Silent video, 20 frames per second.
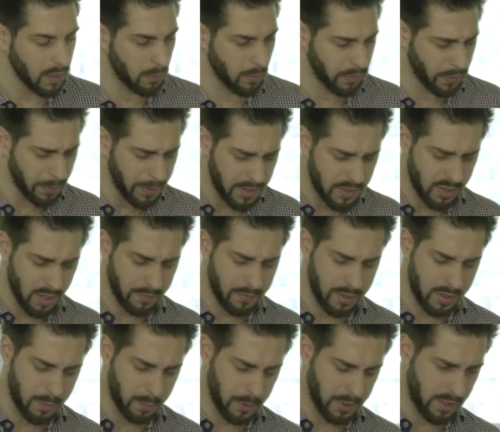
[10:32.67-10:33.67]
With
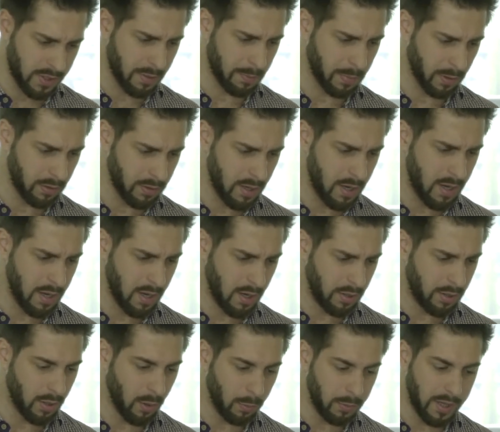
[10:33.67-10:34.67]
RxJava, it's pretty simple.
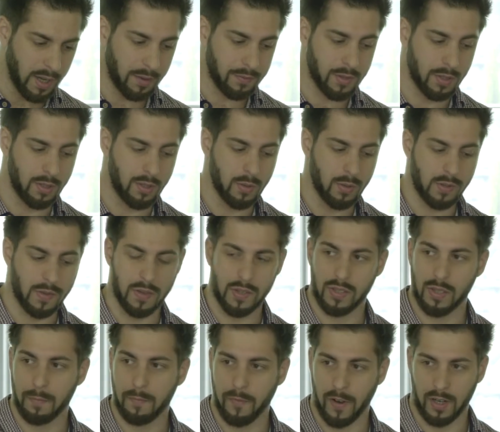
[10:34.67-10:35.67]
You only have to use the
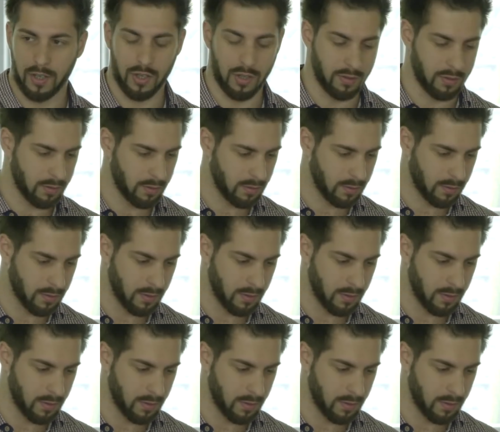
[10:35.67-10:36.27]
zip function.